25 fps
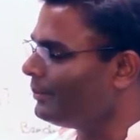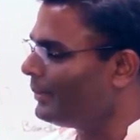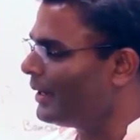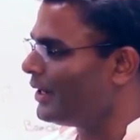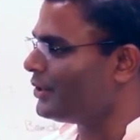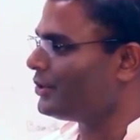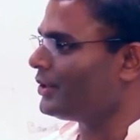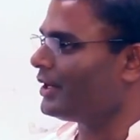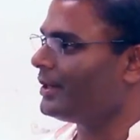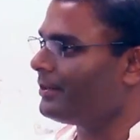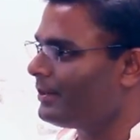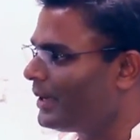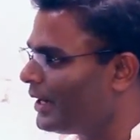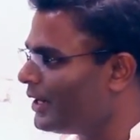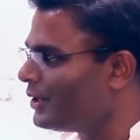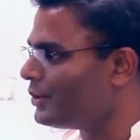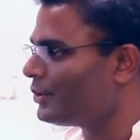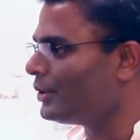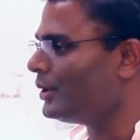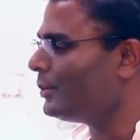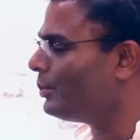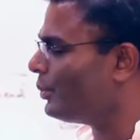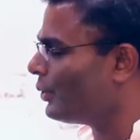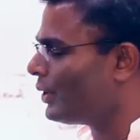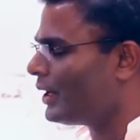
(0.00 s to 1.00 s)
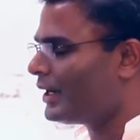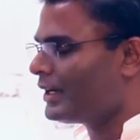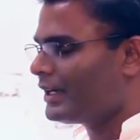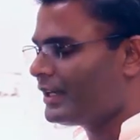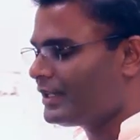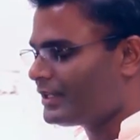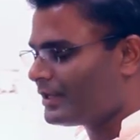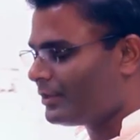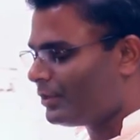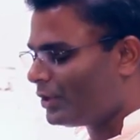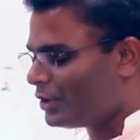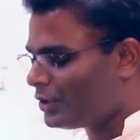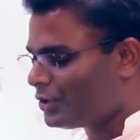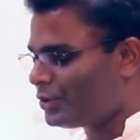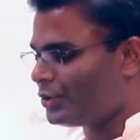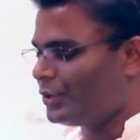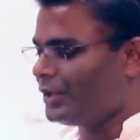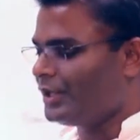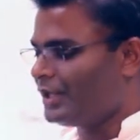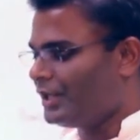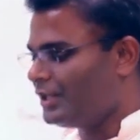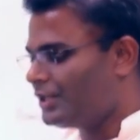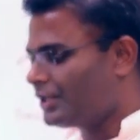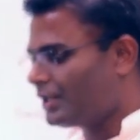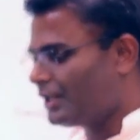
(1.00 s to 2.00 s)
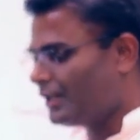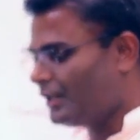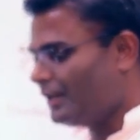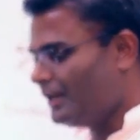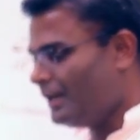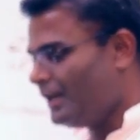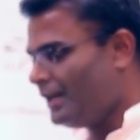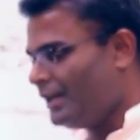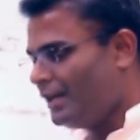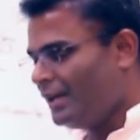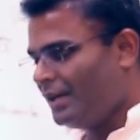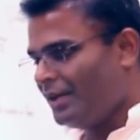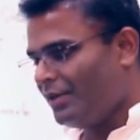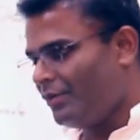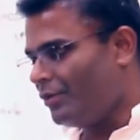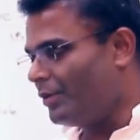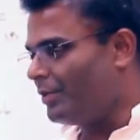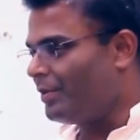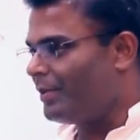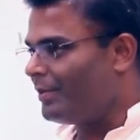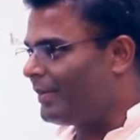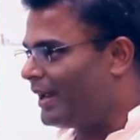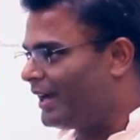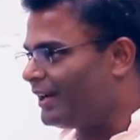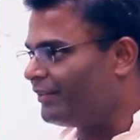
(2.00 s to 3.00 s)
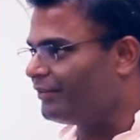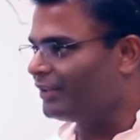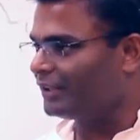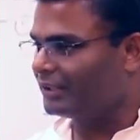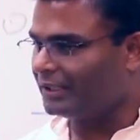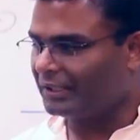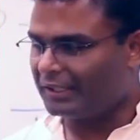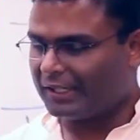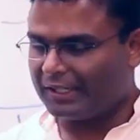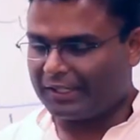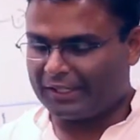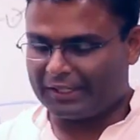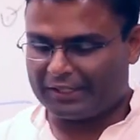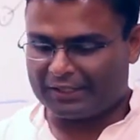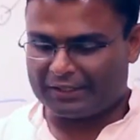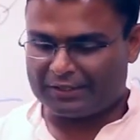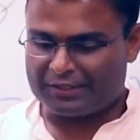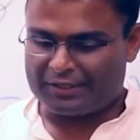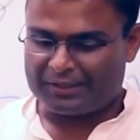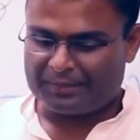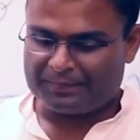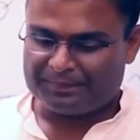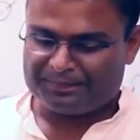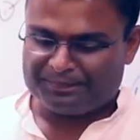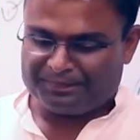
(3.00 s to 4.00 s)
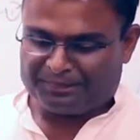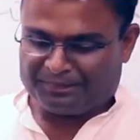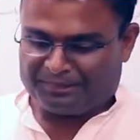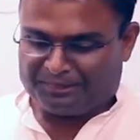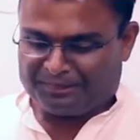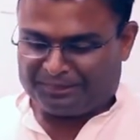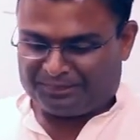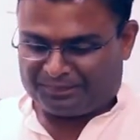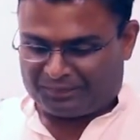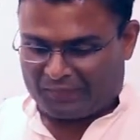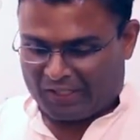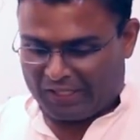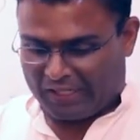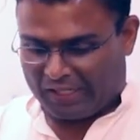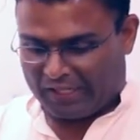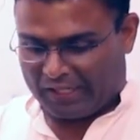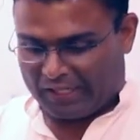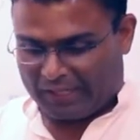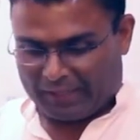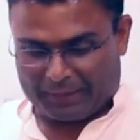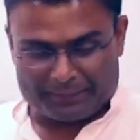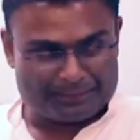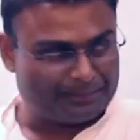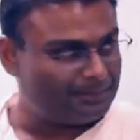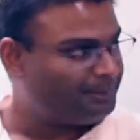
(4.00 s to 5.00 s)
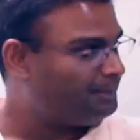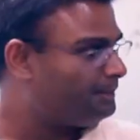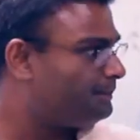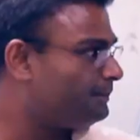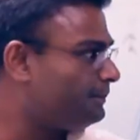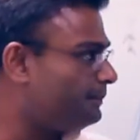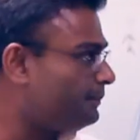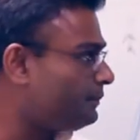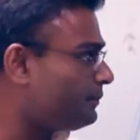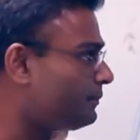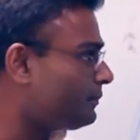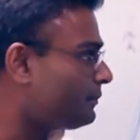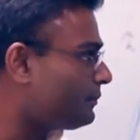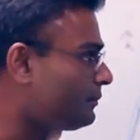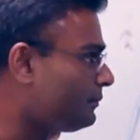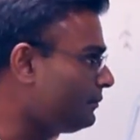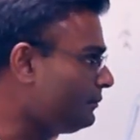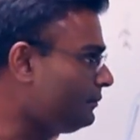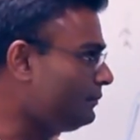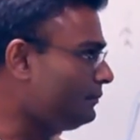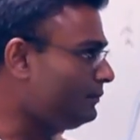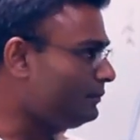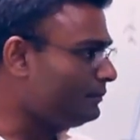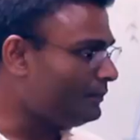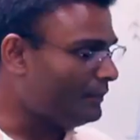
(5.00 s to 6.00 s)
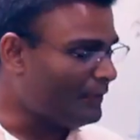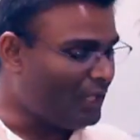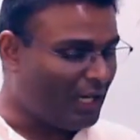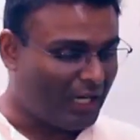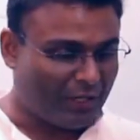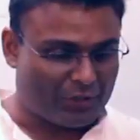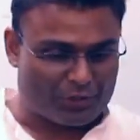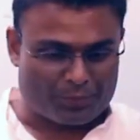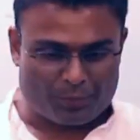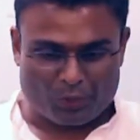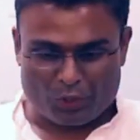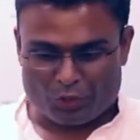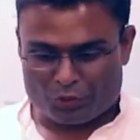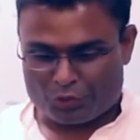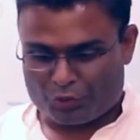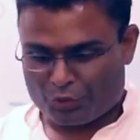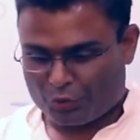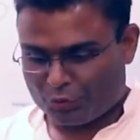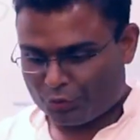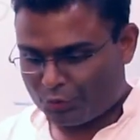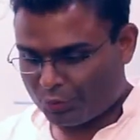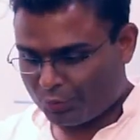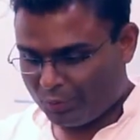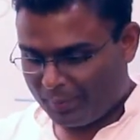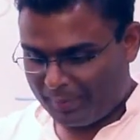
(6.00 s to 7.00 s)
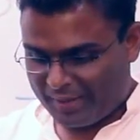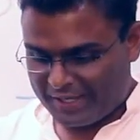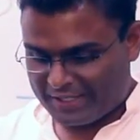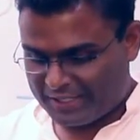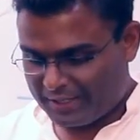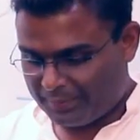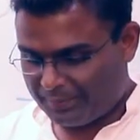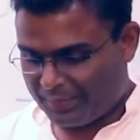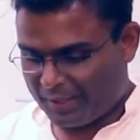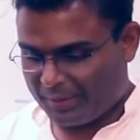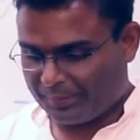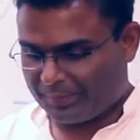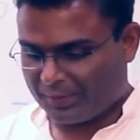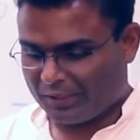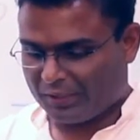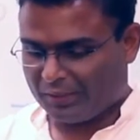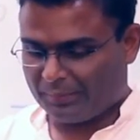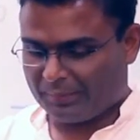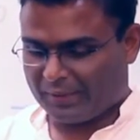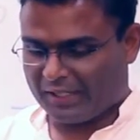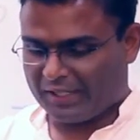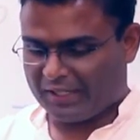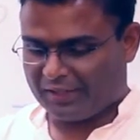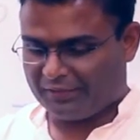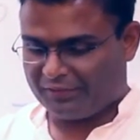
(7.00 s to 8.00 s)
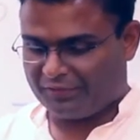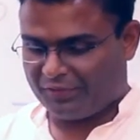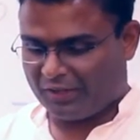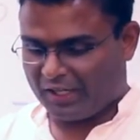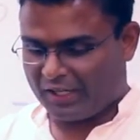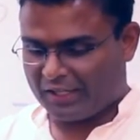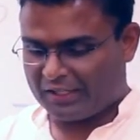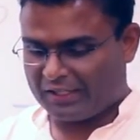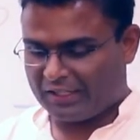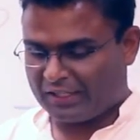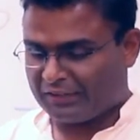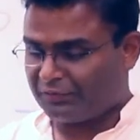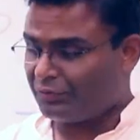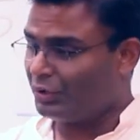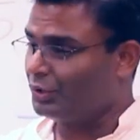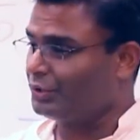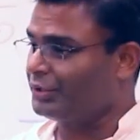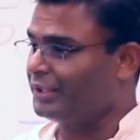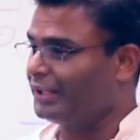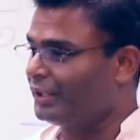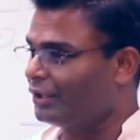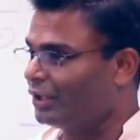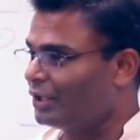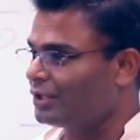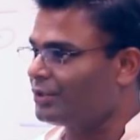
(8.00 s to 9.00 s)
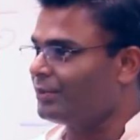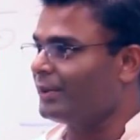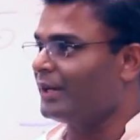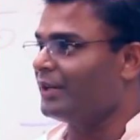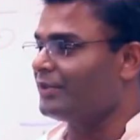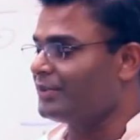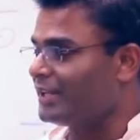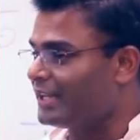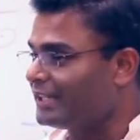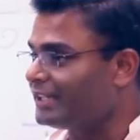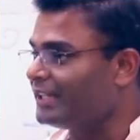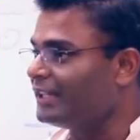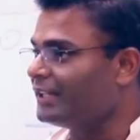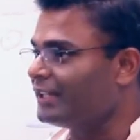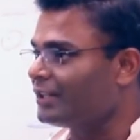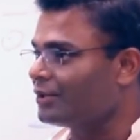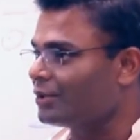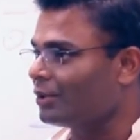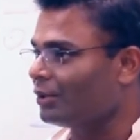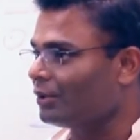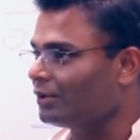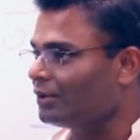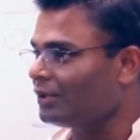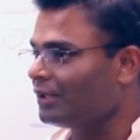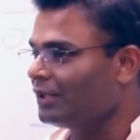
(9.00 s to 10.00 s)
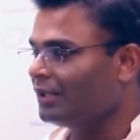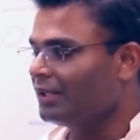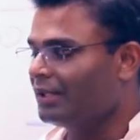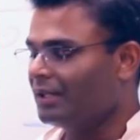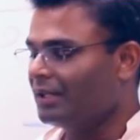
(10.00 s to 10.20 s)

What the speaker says: Managed to get married to her, and he's a Montessori teacher. We've been married for 13 years. I was born to two amazing people. My father, unfortunately, I lost when I was 18 years old.